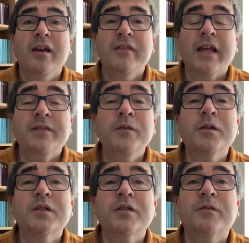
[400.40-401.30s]
Thanks,
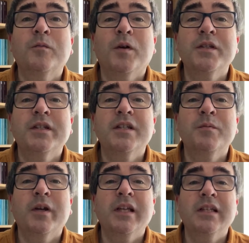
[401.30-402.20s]
folks, for watching
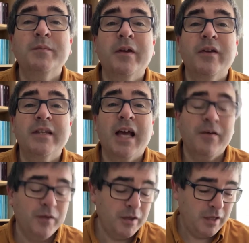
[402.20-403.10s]
this morning. It's been great to
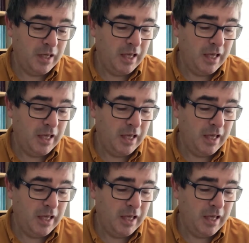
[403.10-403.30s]
have you.